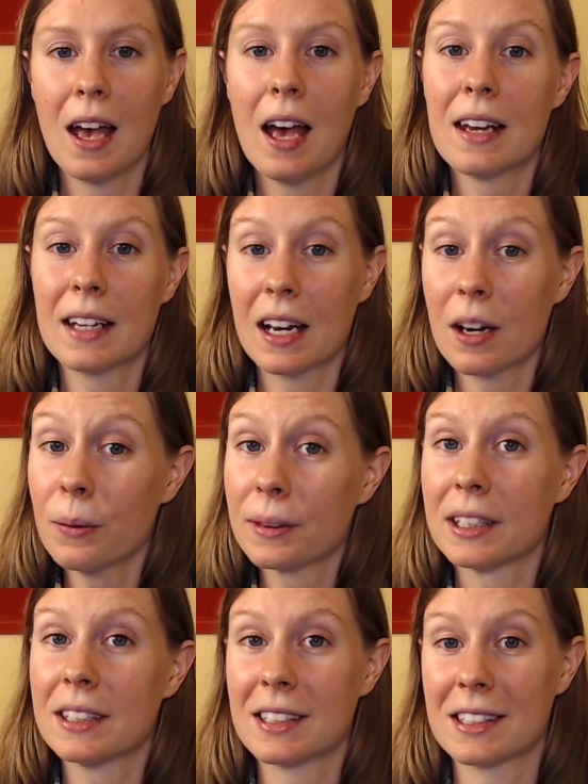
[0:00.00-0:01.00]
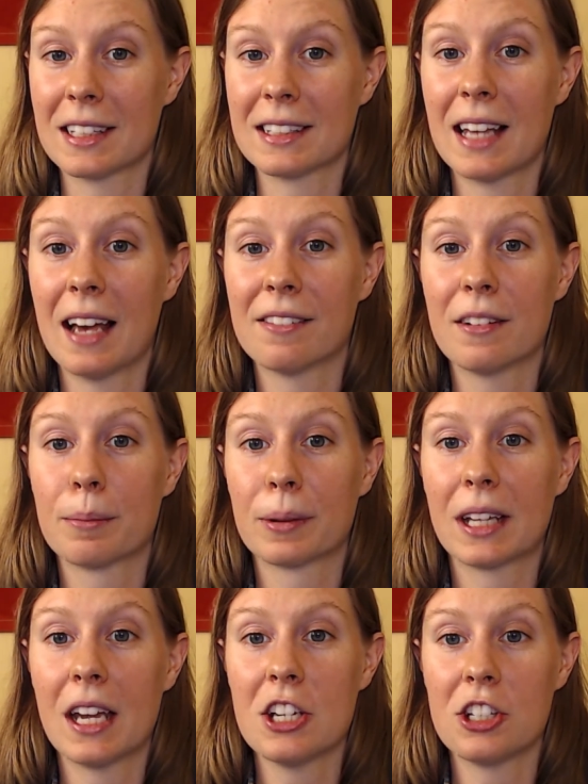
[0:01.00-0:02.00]
Not only does this have
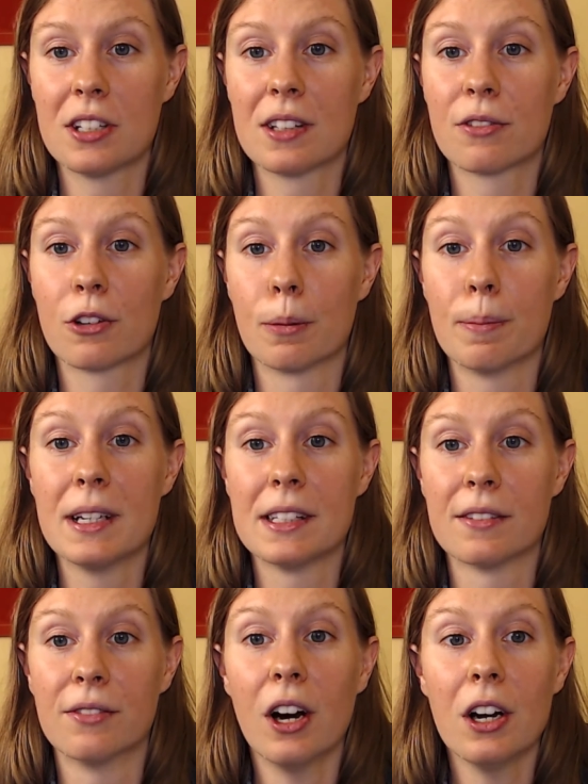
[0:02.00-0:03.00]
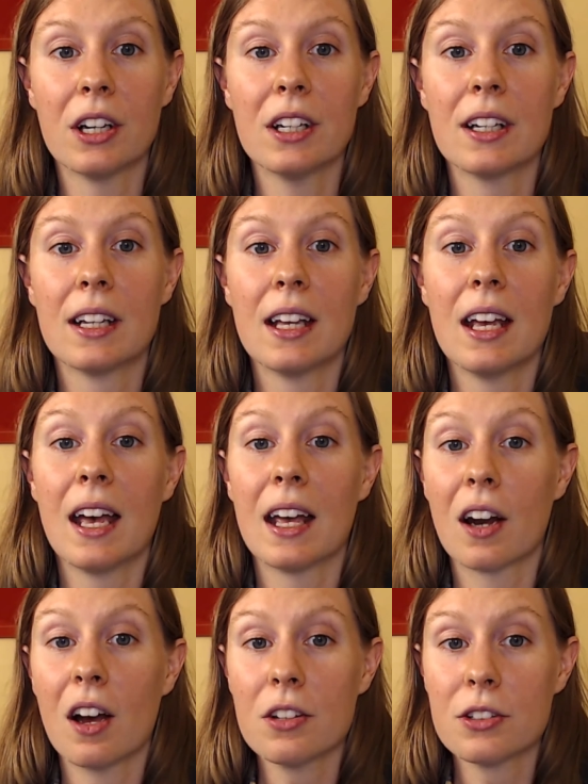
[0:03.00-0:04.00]
implications for a piece of art, it
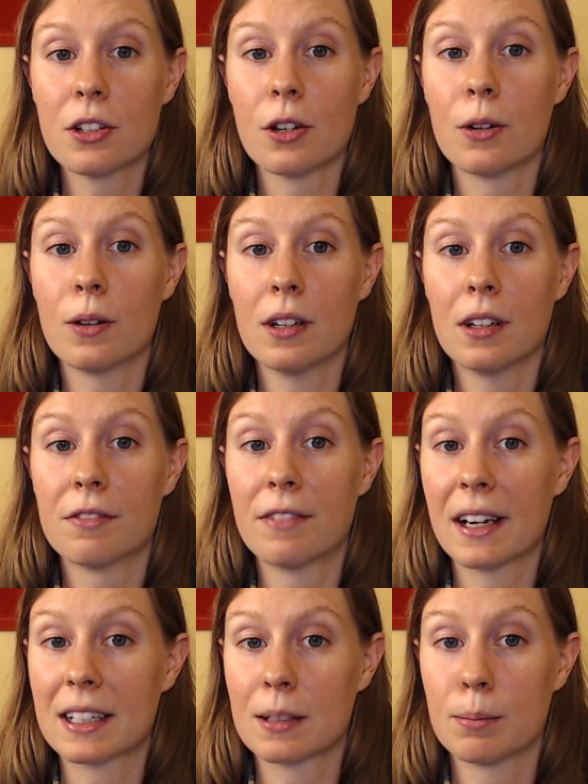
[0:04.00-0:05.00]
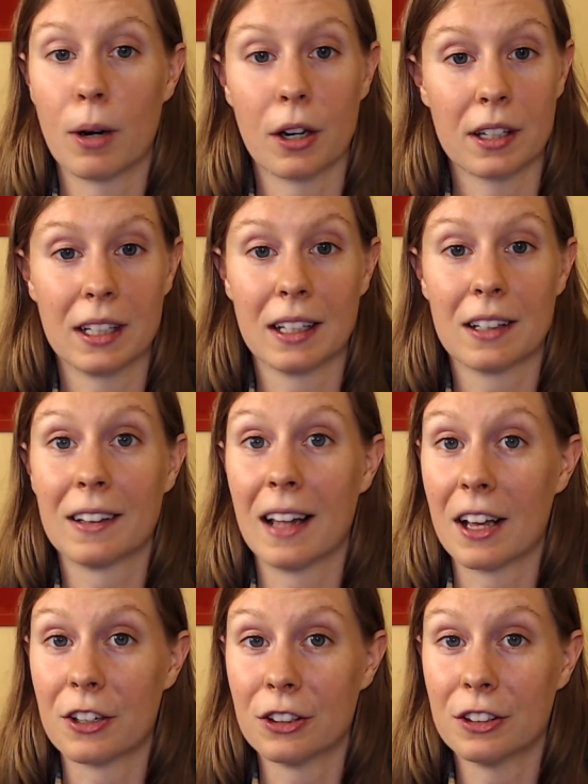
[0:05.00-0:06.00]
also affects marketing
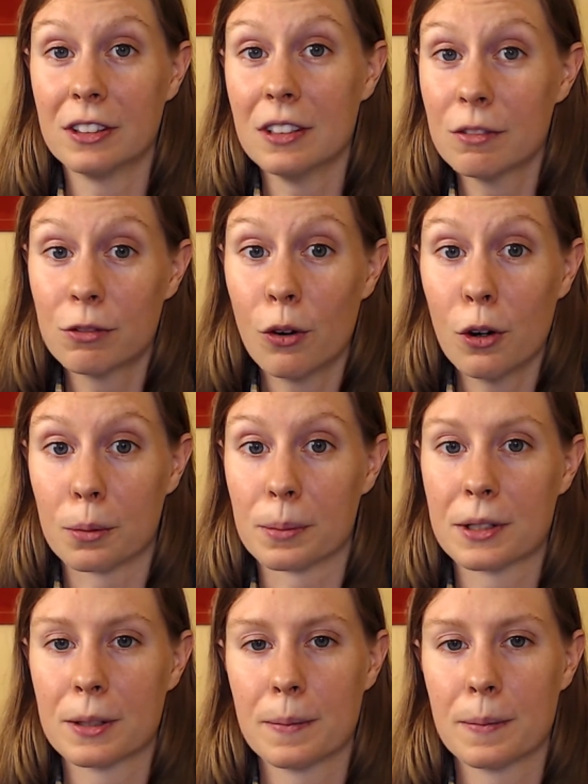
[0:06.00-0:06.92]
collateral and forms.